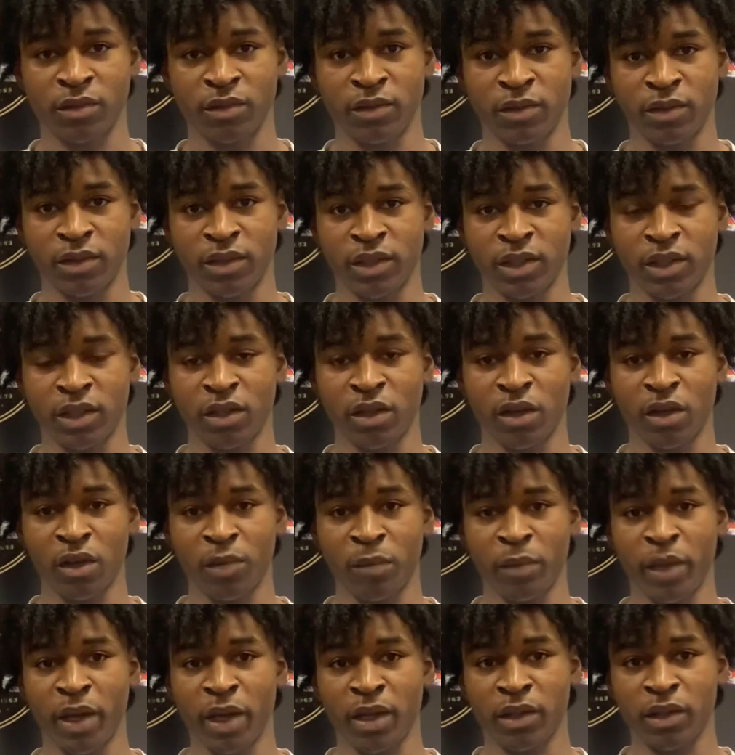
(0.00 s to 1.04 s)
sit there and
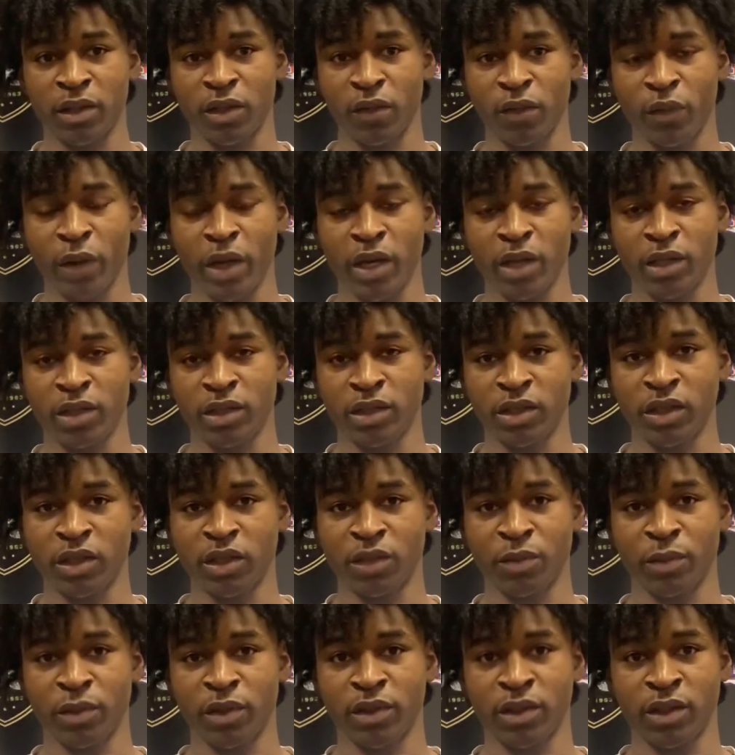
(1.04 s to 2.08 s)
make the right
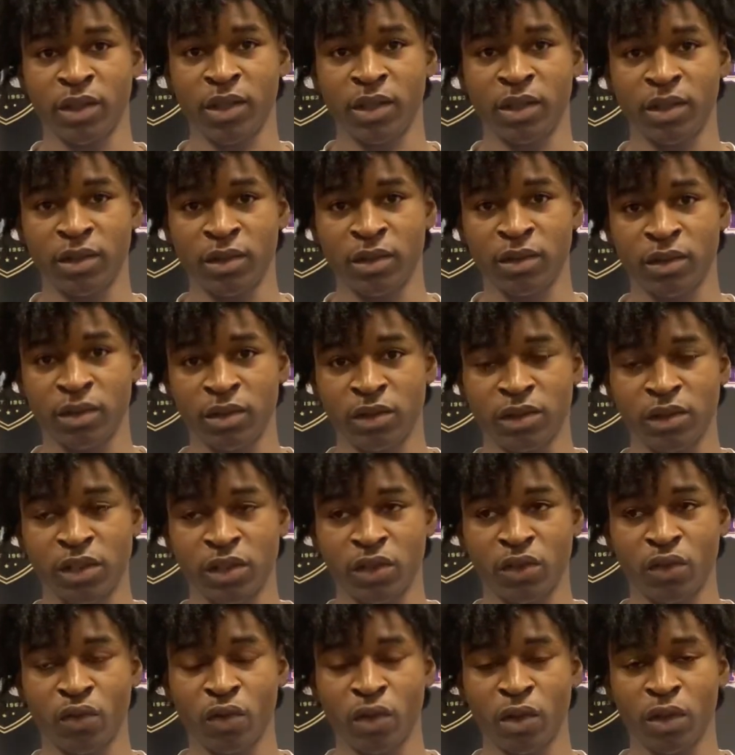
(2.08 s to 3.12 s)
adjustments and just
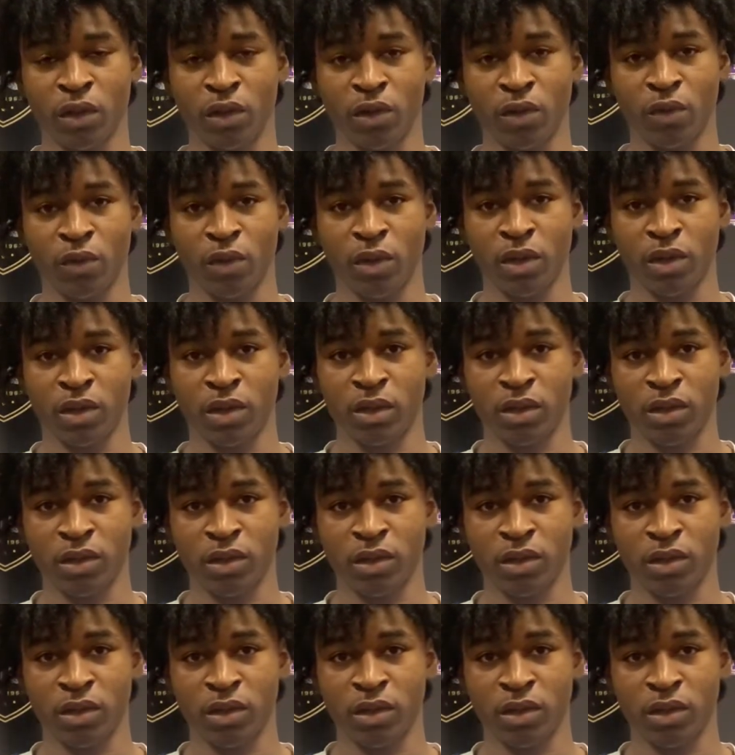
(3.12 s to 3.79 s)
go along with it.